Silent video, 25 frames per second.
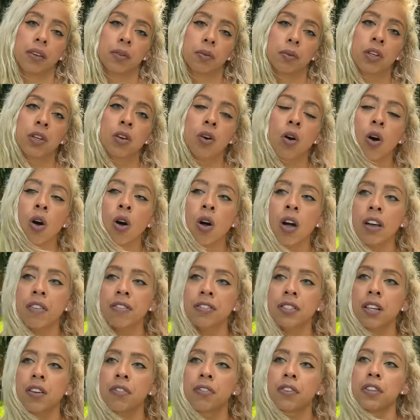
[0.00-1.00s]
We all have
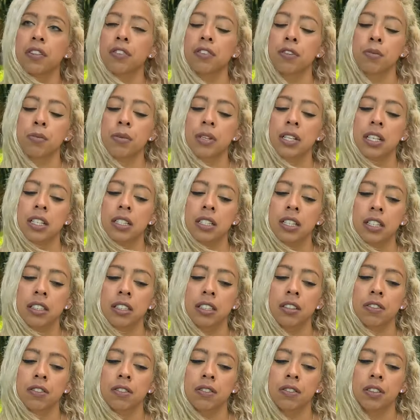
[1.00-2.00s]
suffered from an
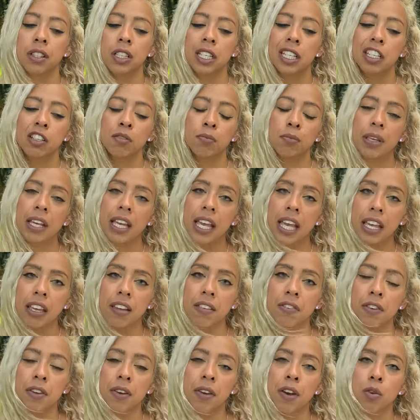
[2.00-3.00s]
addictive
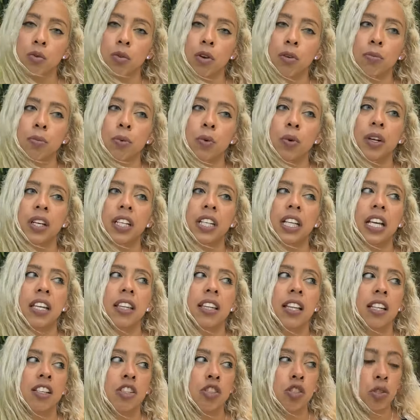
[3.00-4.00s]
behavior at one point, and
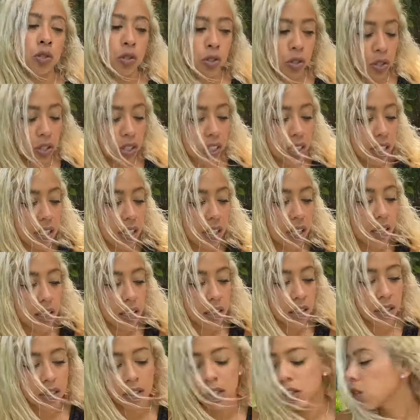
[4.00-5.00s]
that is usually
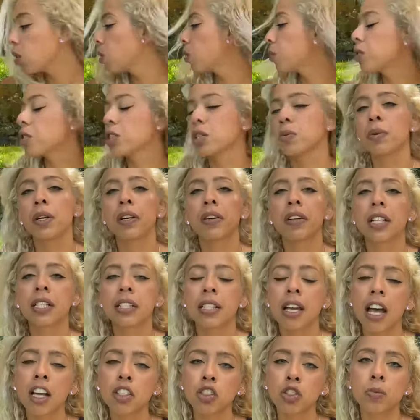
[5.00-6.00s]
a, a lower spirit
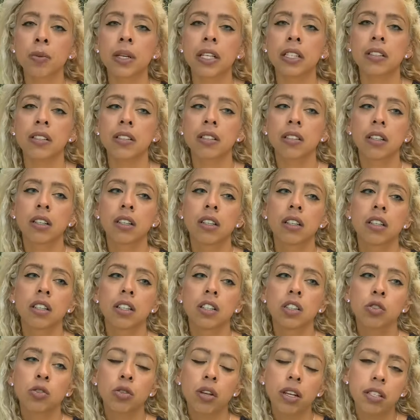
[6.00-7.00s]
attachment
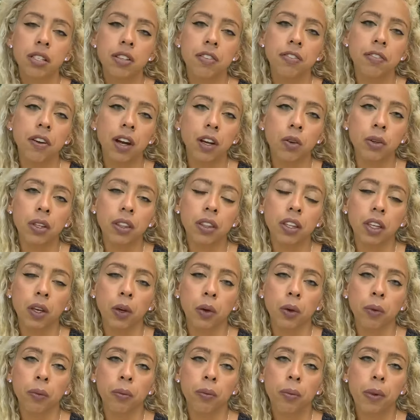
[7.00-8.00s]
trying to fuck with you
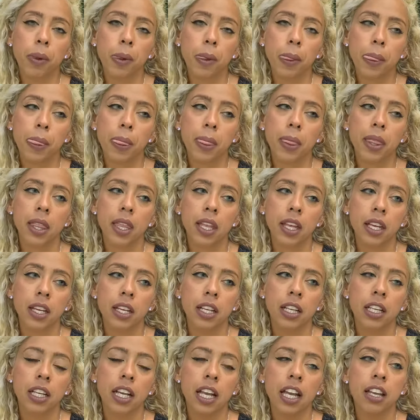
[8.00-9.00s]

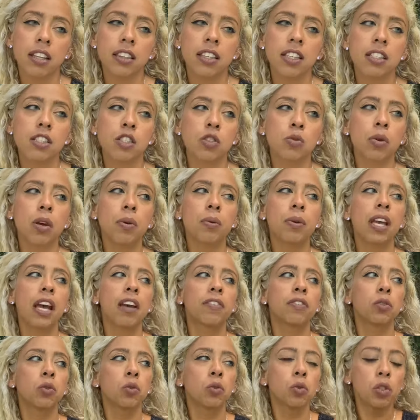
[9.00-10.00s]
and this is why we
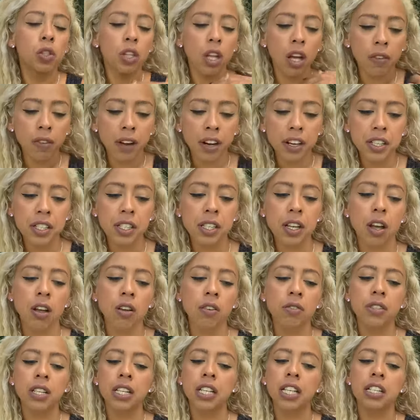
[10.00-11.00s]
have to love
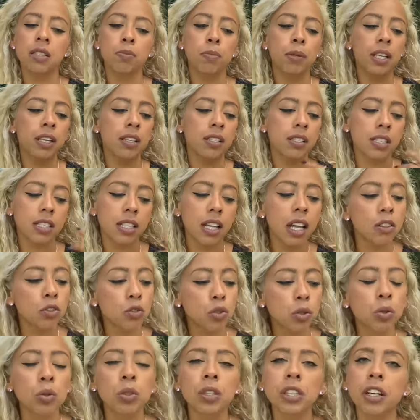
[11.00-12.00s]
ourselves and it because it's not
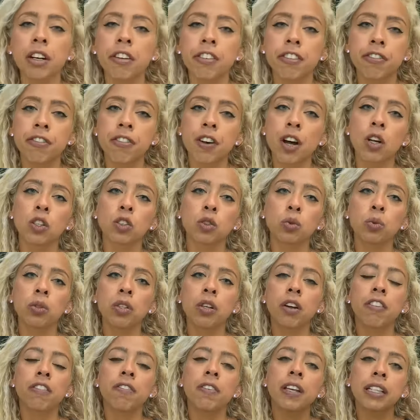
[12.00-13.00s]
truly our fault we
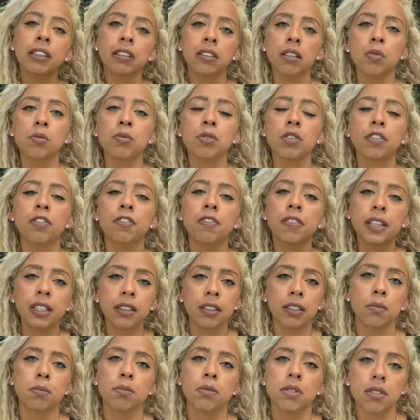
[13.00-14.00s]
are victims of
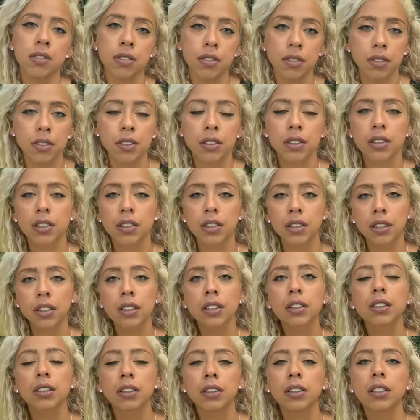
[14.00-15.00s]
victims
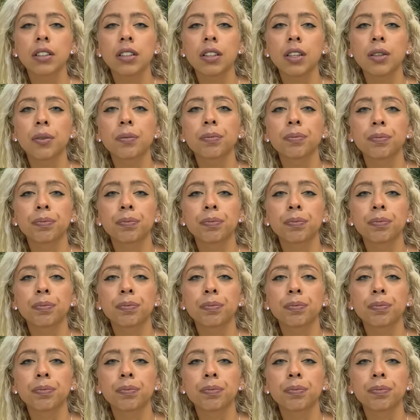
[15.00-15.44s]
you know